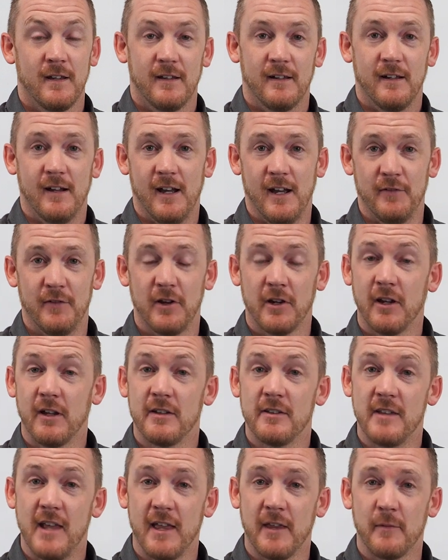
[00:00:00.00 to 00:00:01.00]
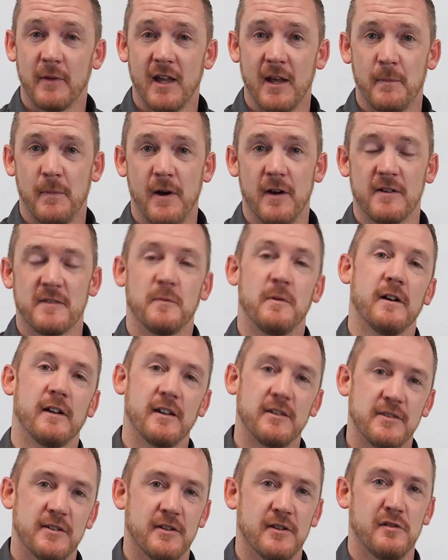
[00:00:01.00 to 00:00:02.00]
All right, very good. Now that we got parts one
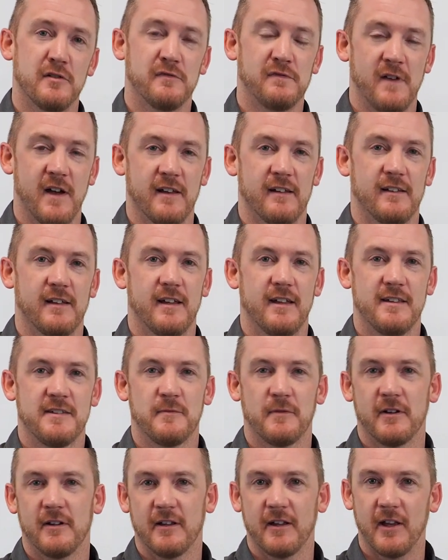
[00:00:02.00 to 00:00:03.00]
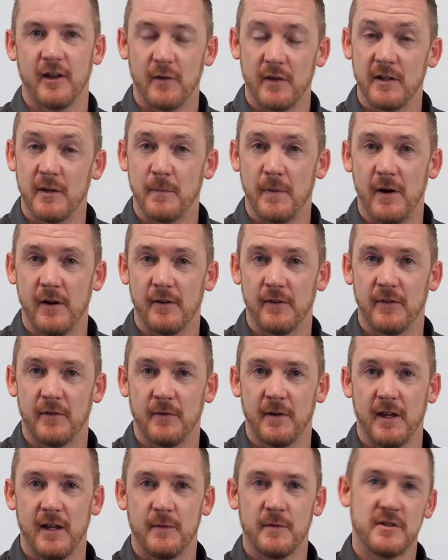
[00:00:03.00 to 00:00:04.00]
and two finalized, we're gonna go into part
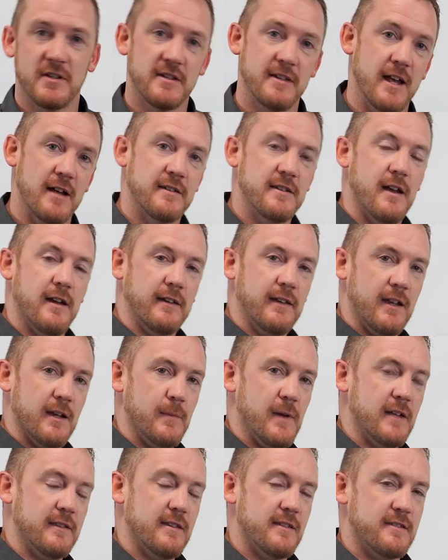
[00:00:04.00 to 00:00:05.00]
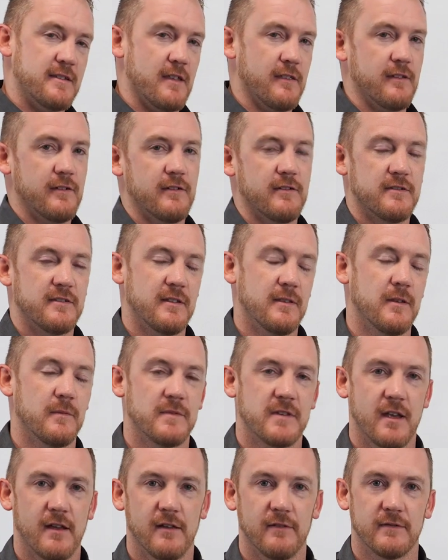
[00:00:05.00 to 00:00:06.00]
three, which is now talking about the cylinders in
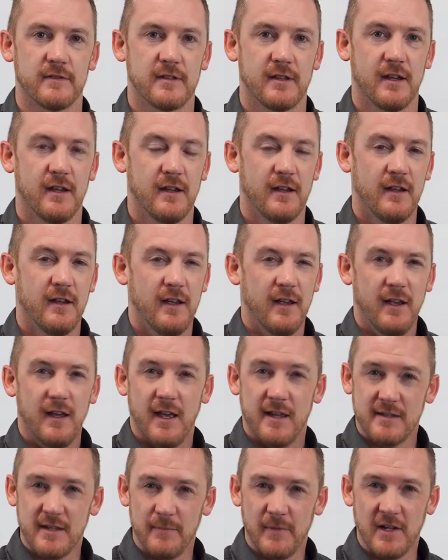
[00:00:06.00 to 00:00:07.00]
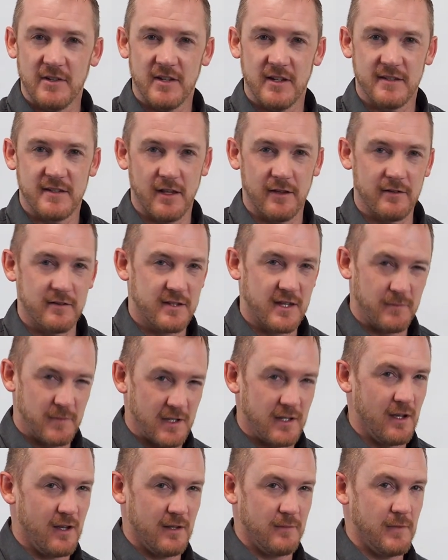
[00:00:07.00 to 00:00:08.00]
themselves. As I mentioned, cylinders can be
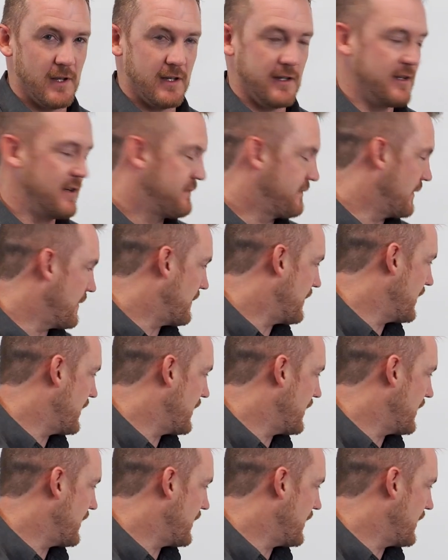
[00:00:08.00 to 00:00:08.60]
done many different